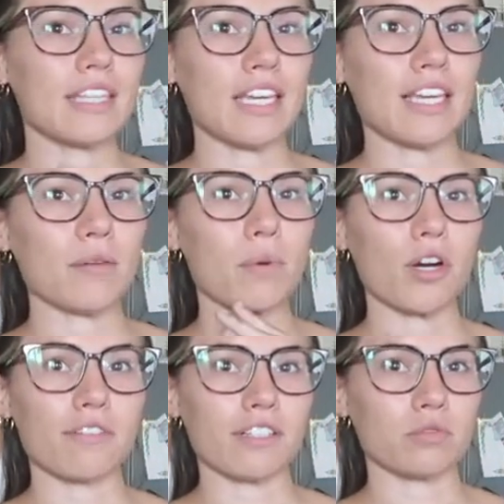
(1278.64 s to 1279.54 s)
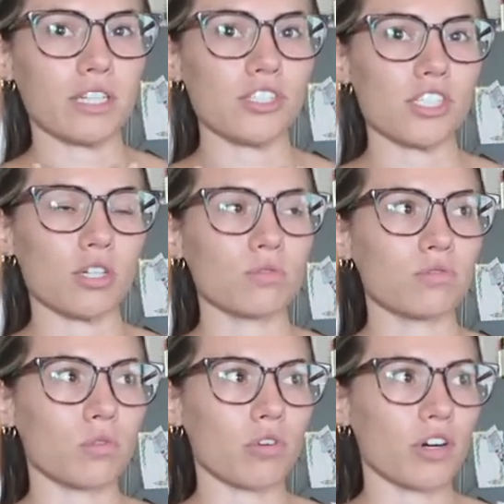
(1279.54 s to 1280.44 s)
the perfect ratio
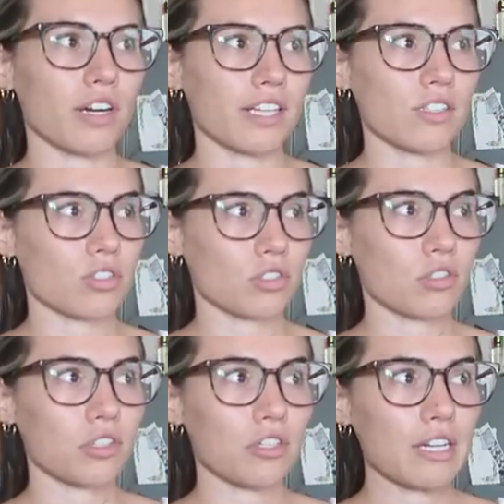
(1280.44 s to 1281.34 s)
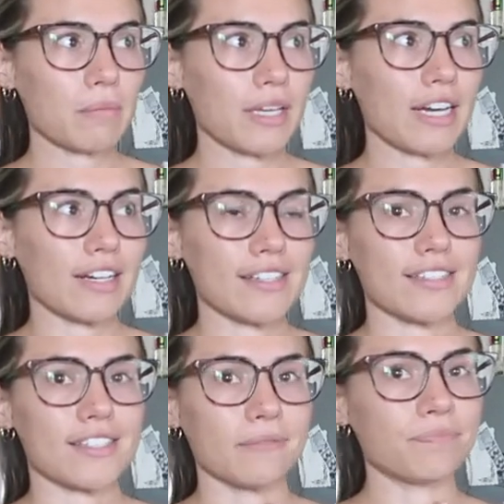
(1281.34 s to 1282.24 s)
for a surgical unit
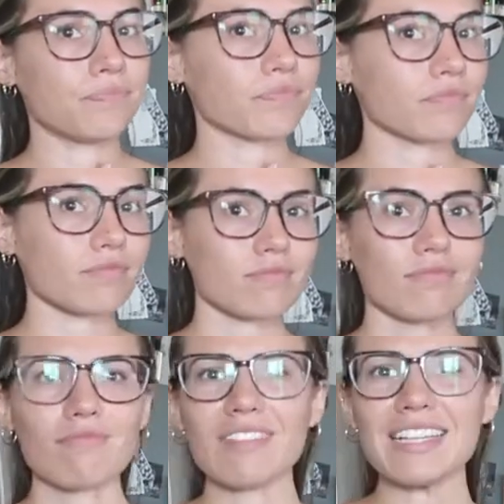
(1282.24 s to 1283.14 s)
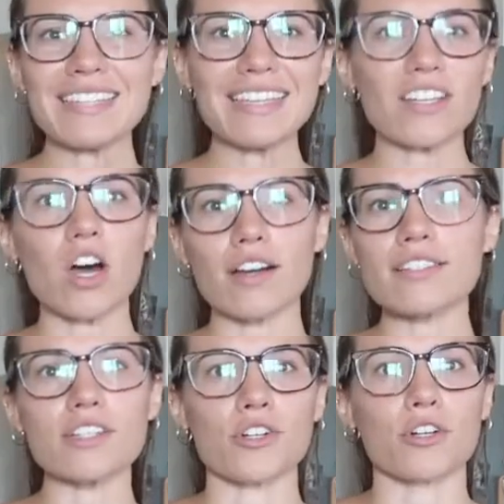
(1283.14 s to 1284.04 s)
because it's like the
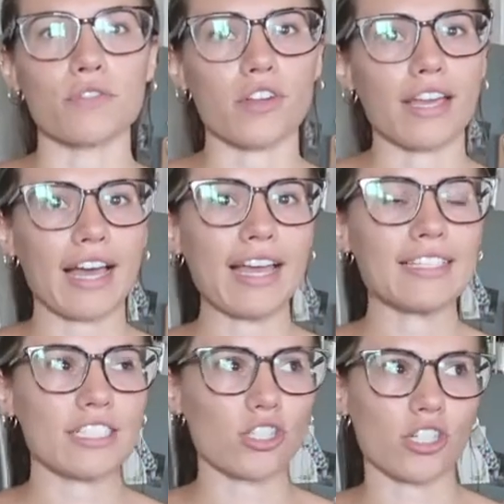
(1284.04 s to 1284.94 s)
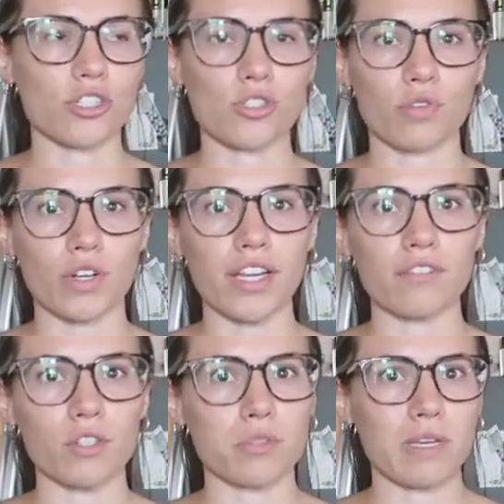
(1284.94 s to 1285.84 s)
constant turnover. Like I had discharged three
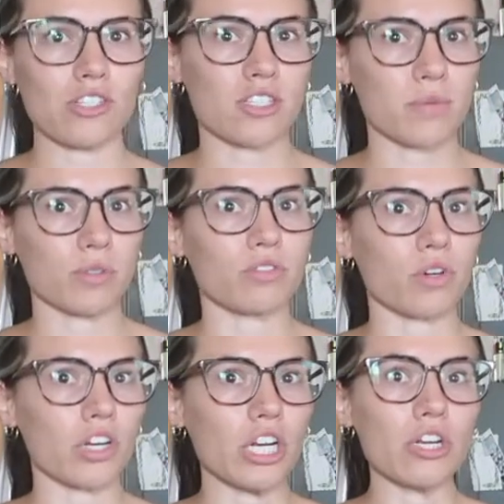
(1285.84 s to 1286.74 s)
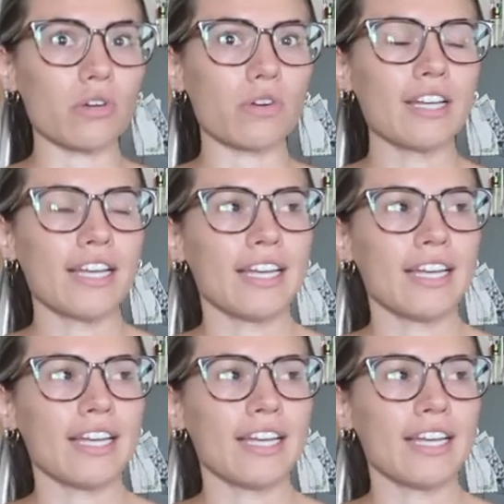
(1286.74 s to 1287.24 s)
of those patients before noon